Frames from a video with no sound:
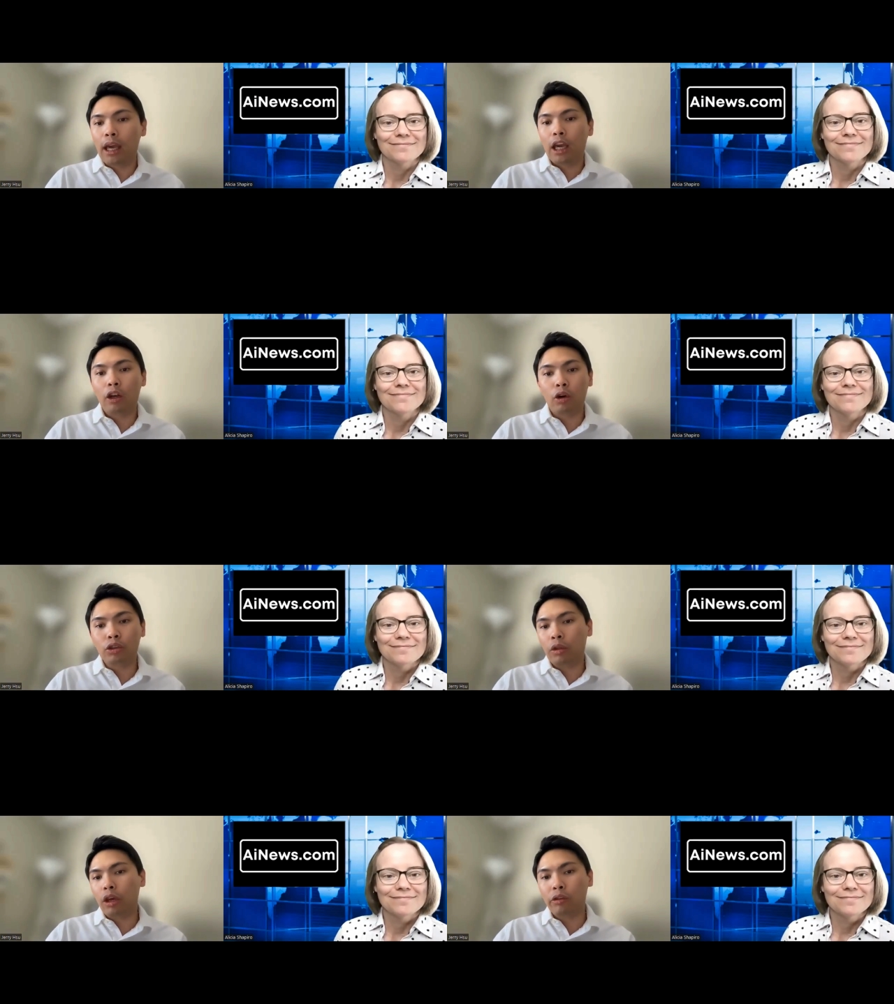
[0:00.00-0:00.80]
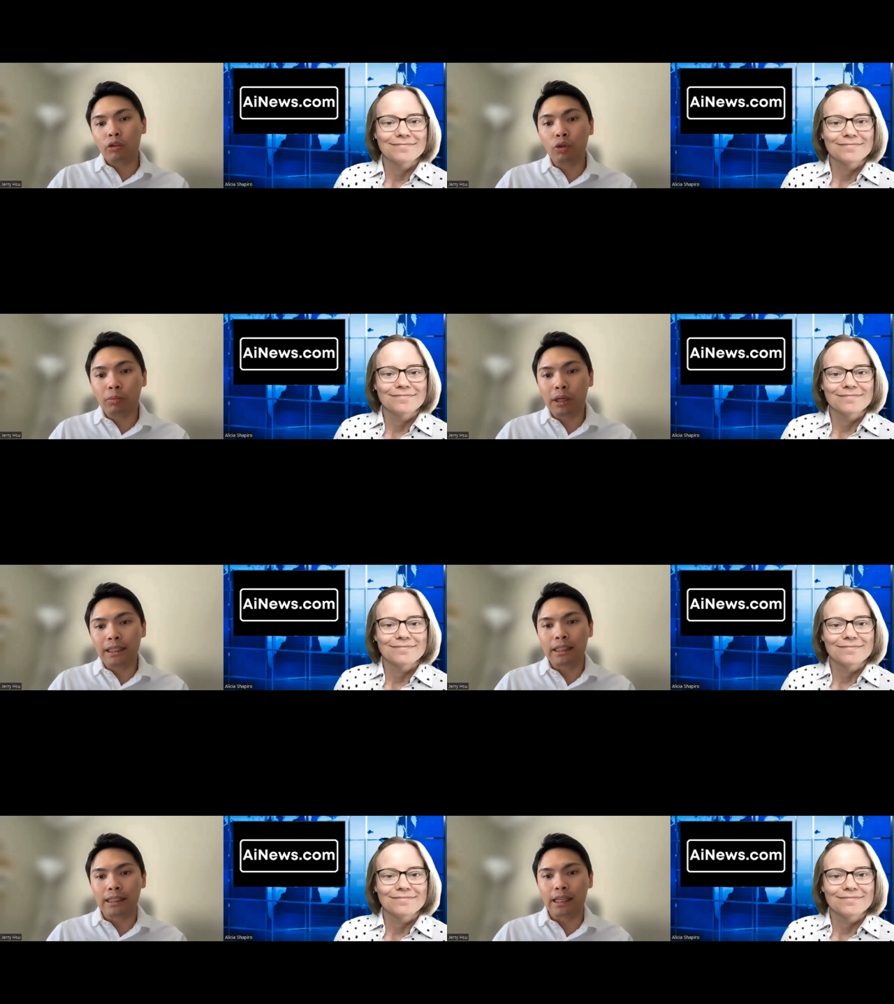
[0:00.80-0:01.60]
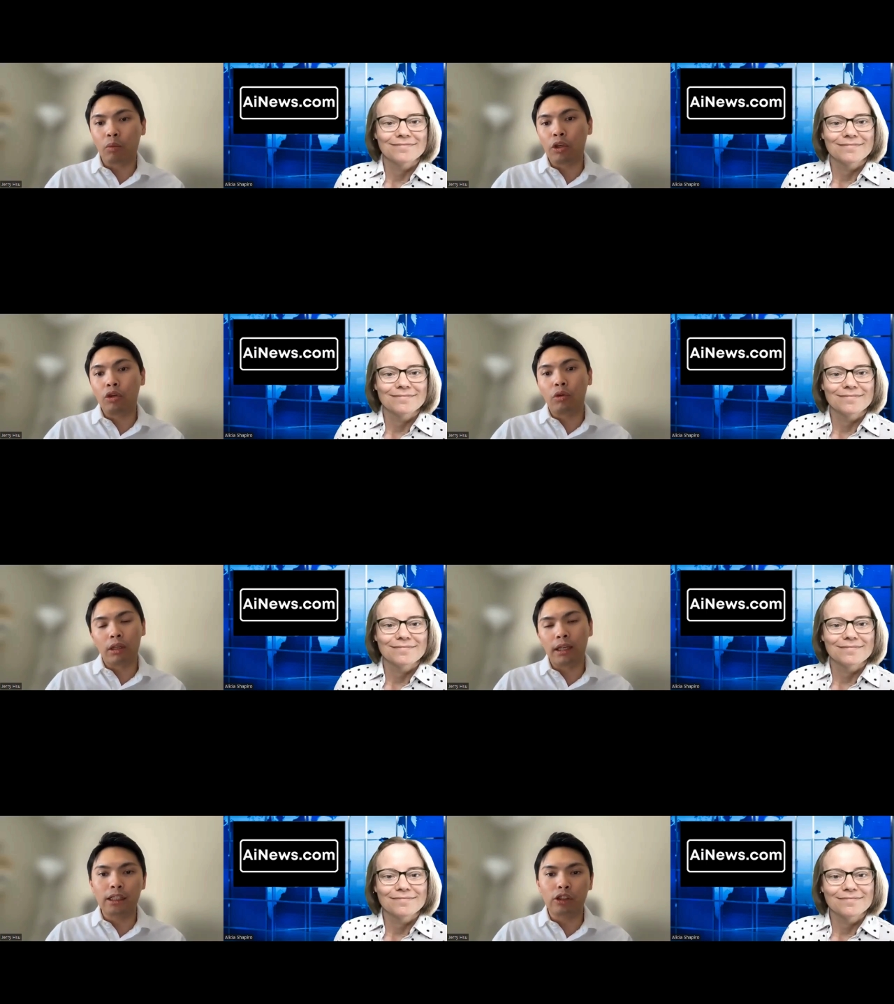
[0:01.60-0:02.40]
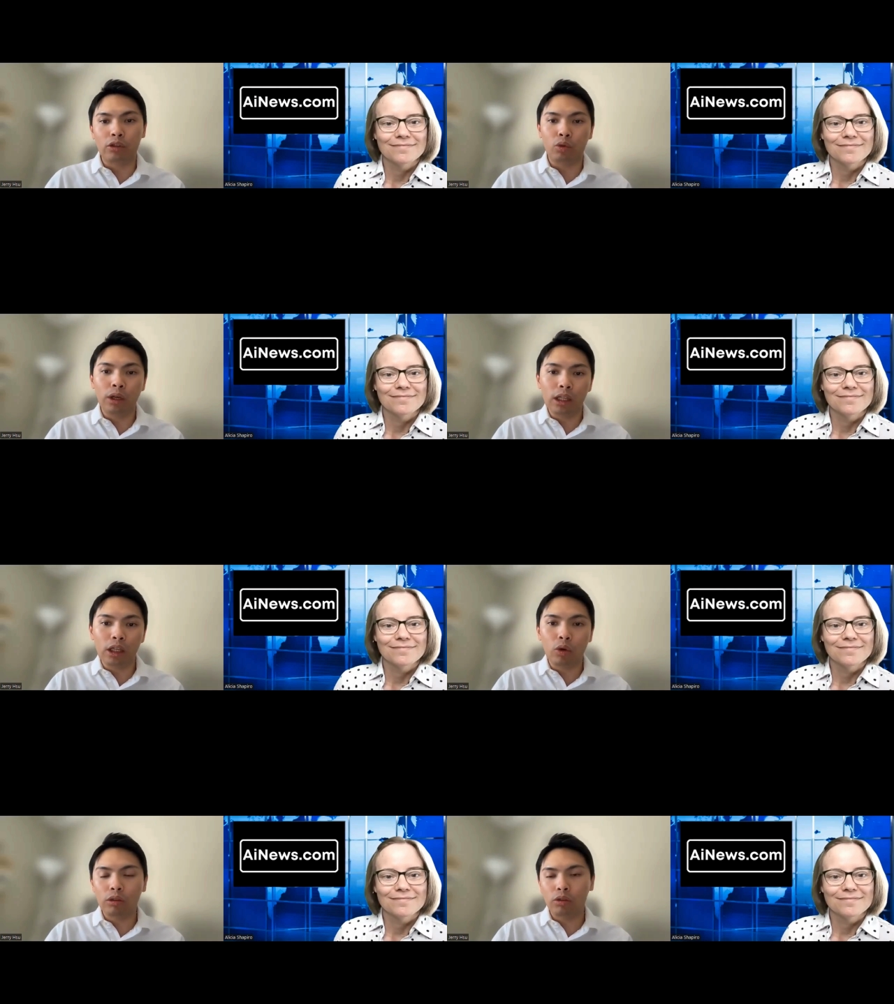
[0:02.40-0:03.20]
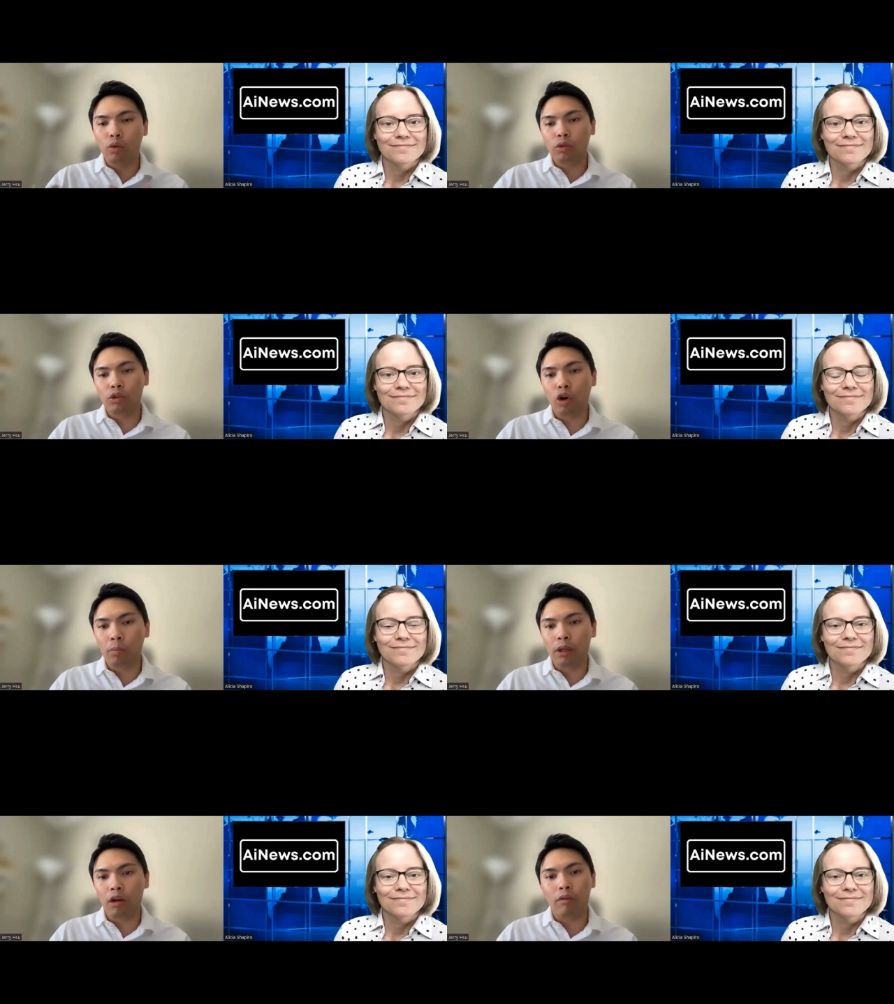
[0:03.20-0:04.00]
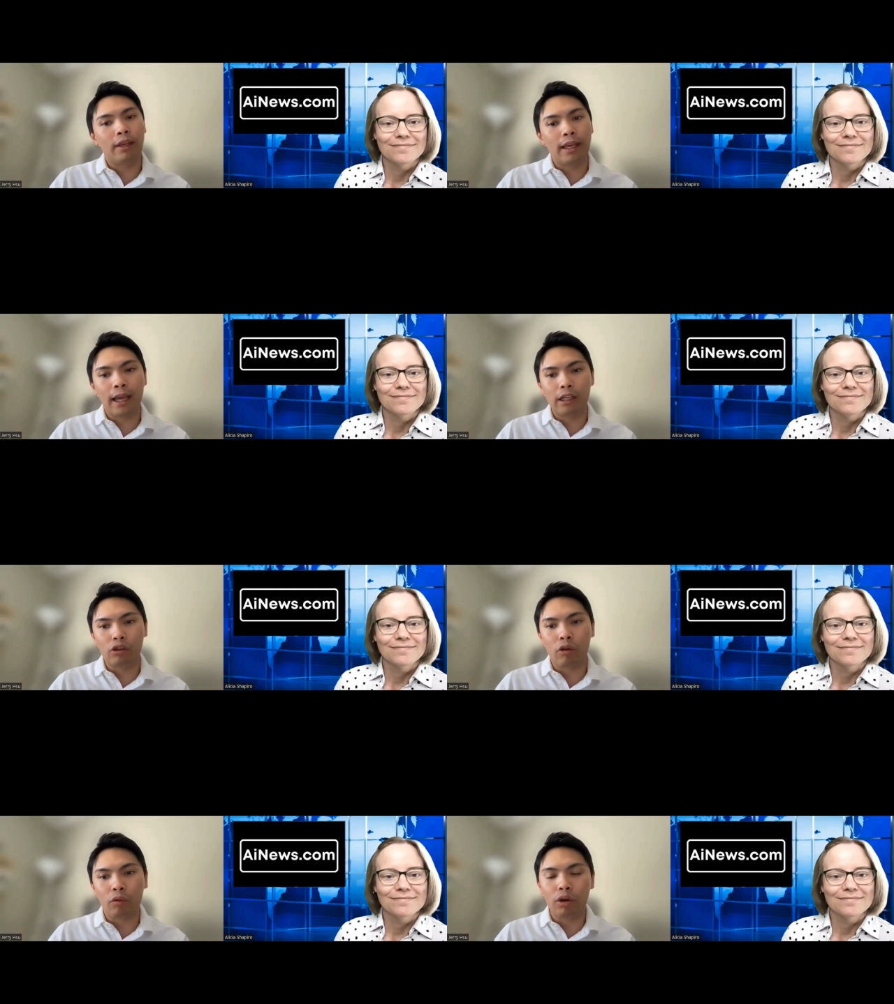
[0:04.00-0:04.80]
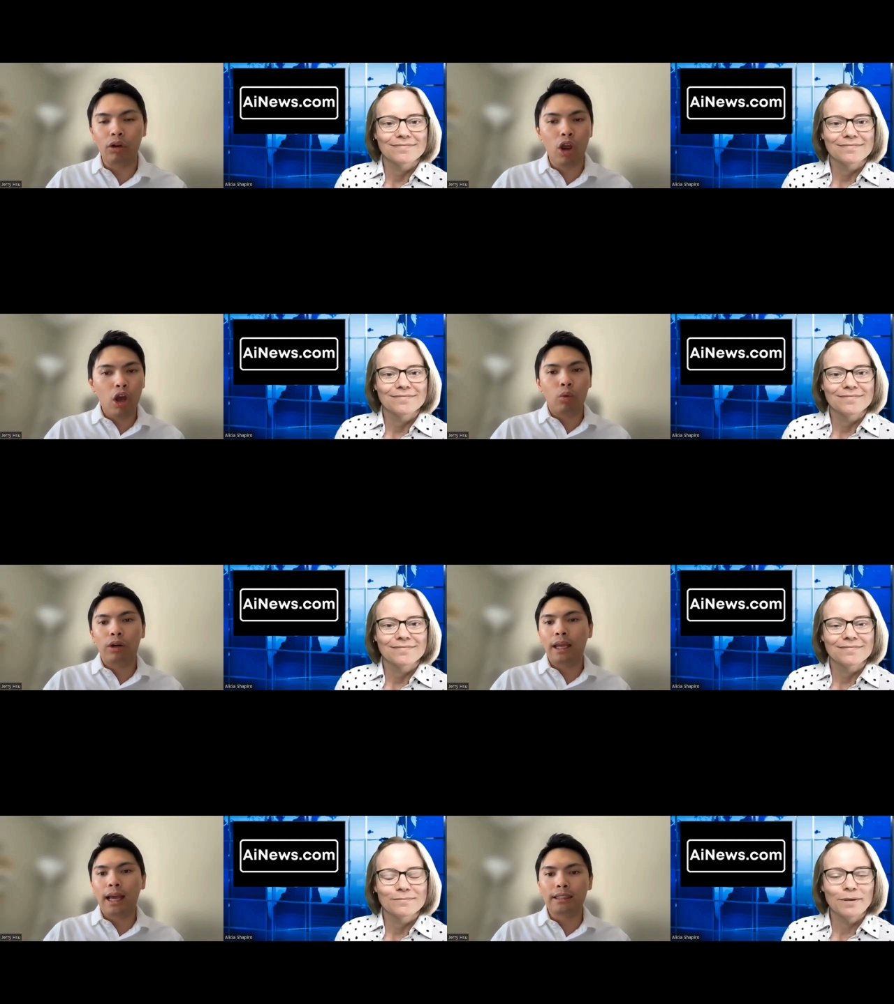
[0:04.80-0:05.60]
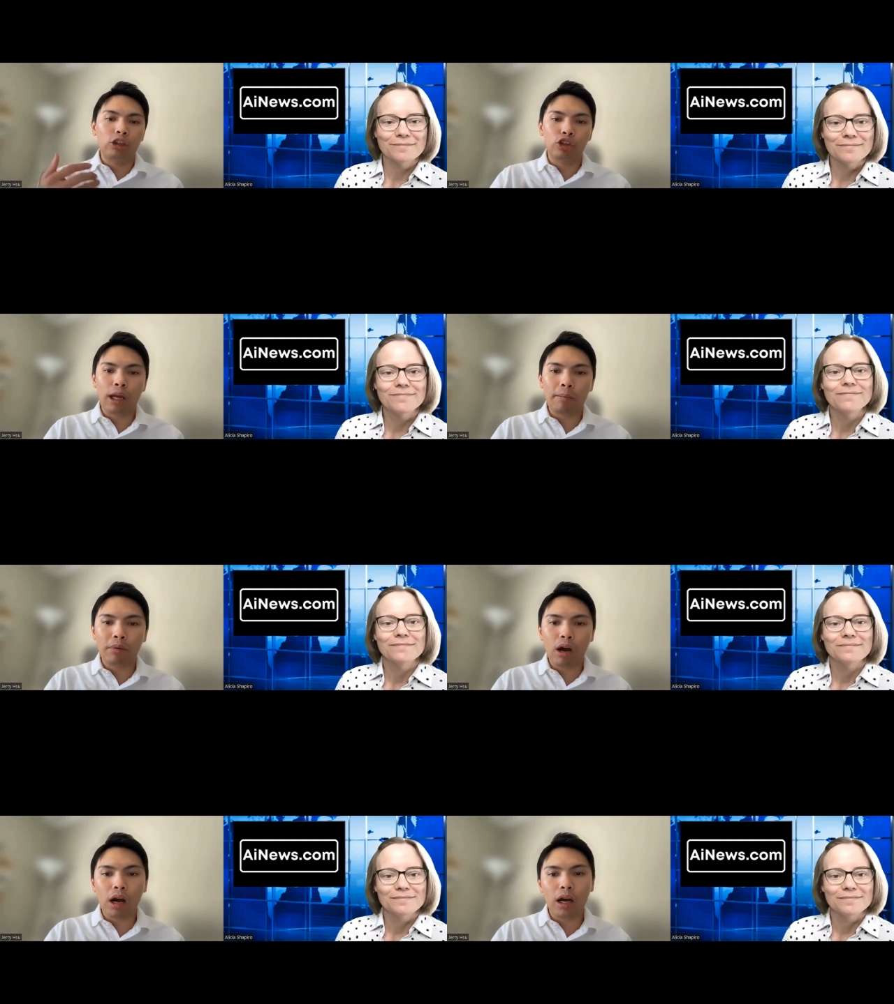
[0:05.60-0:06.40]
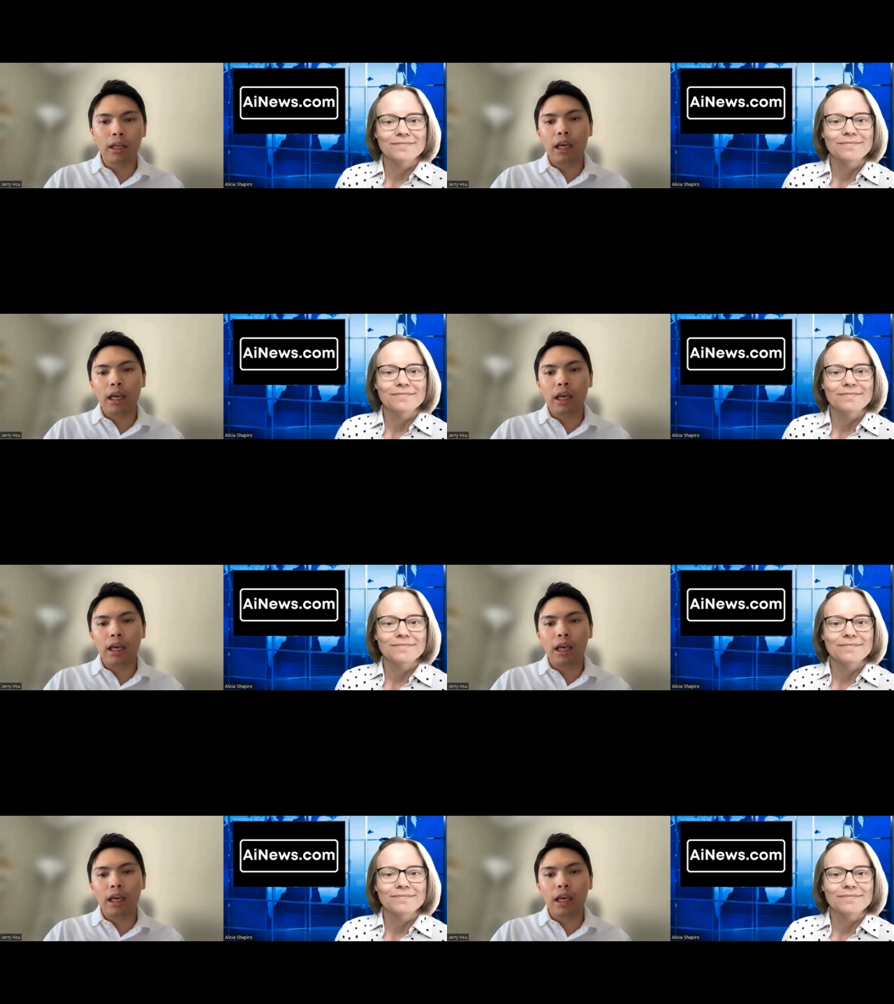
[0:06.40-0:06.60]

Speaker 1: And also the other two buttons is like when you click, it's quickly going to open our VI software where it has chatbot,